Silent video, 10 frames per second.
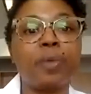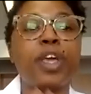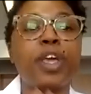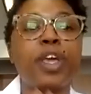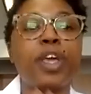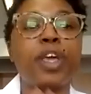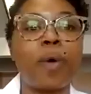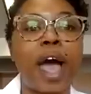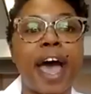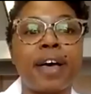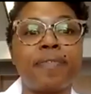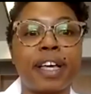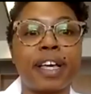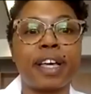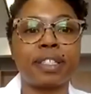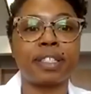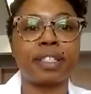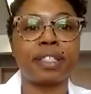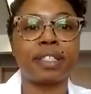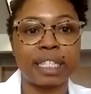And we also have a
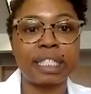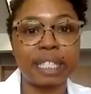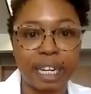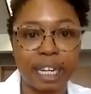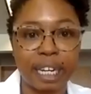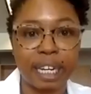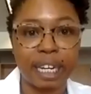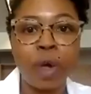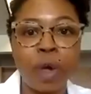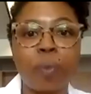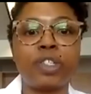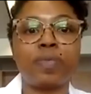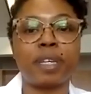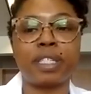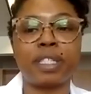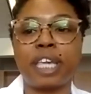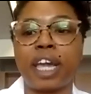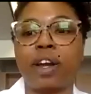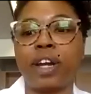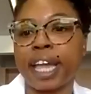site in the city, which Miss
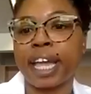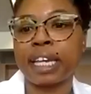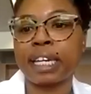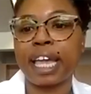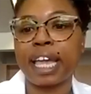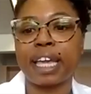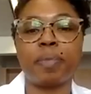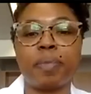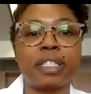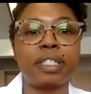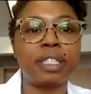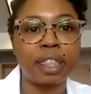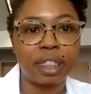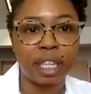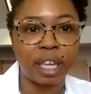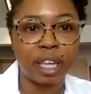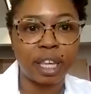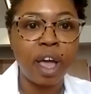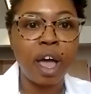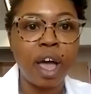Carrie Ann and Miss
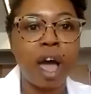Cynthia